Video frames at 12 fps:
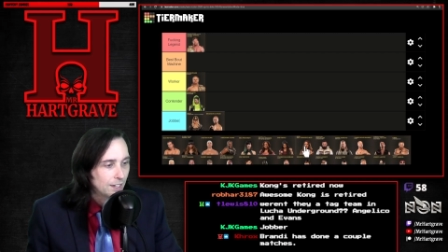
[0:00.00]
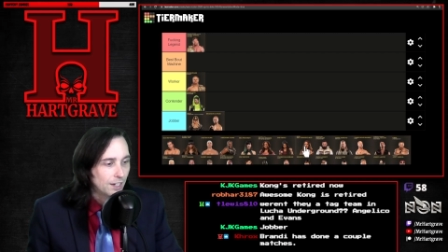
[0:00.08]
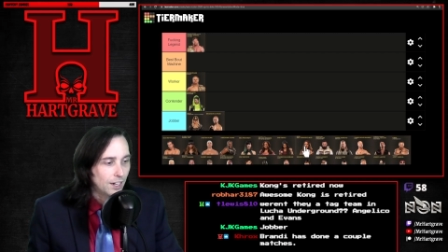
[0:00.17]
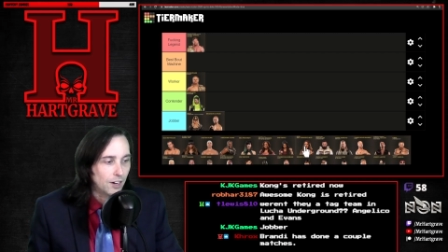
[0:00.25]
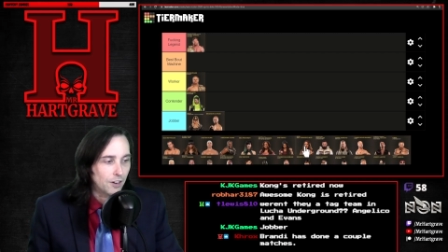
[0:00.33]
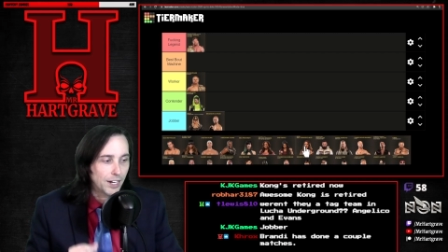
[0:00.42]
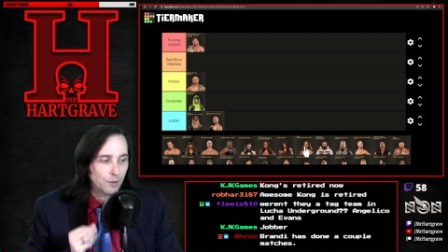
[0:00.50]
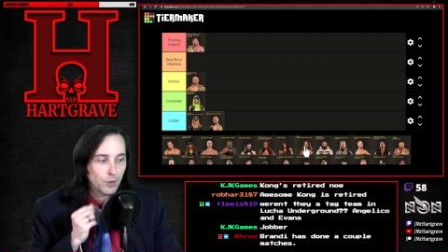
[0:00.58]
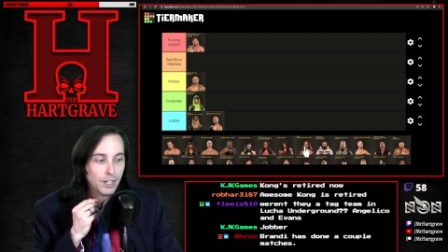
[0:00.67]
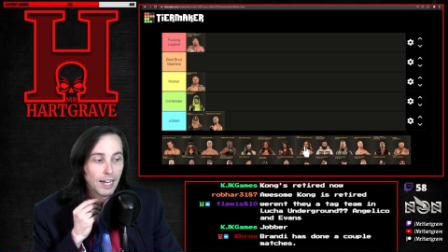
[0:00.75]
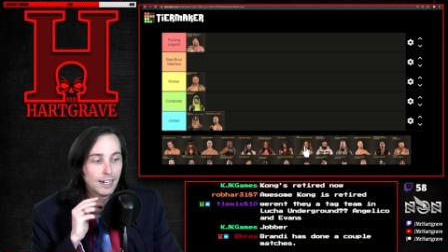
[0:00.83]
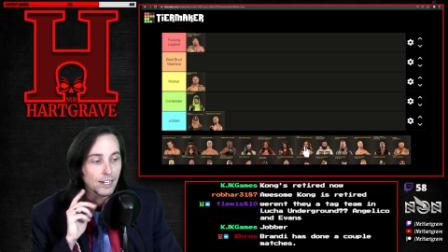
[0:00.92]
All right, we
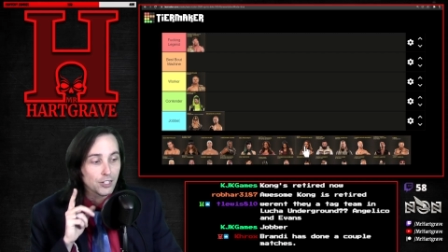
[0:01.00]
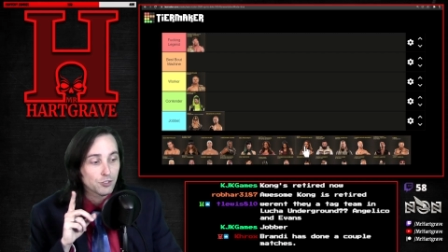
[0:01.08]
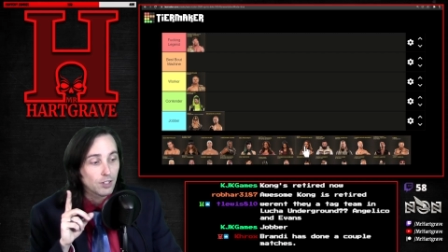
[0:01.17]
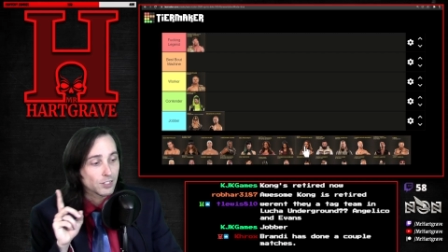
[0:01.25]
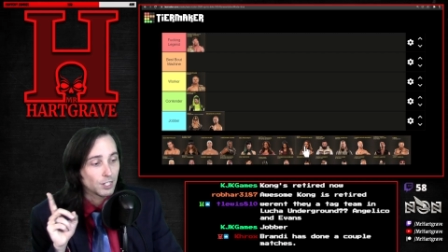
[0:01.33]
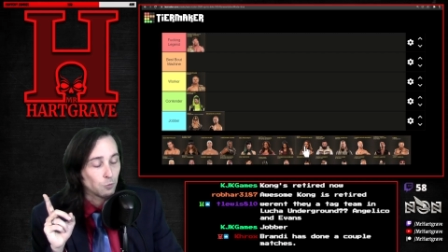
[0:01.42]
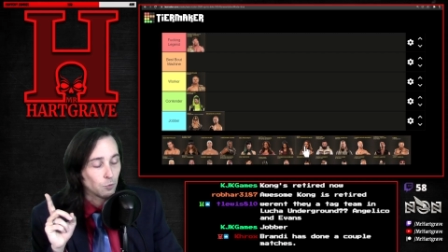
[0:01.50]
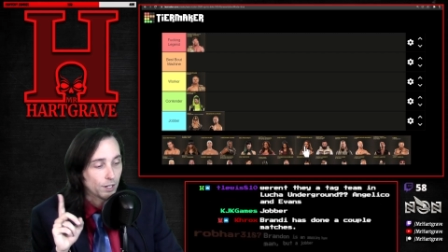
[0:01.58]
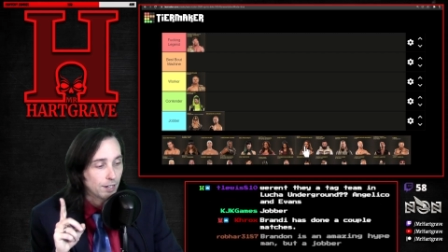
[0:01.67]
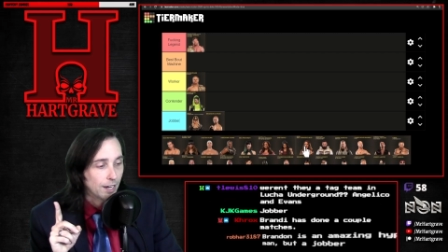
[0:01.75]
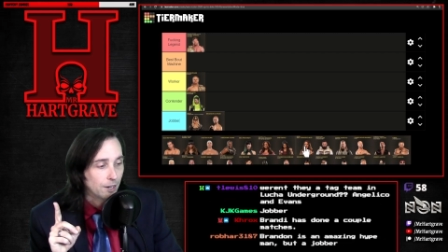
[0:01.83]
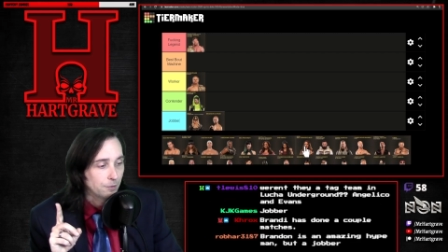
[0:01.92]
got an interesting one
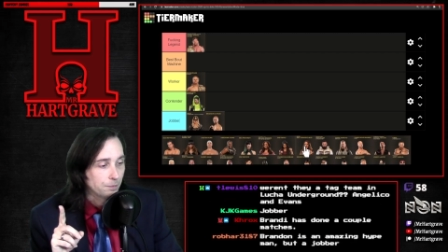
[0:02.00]
now.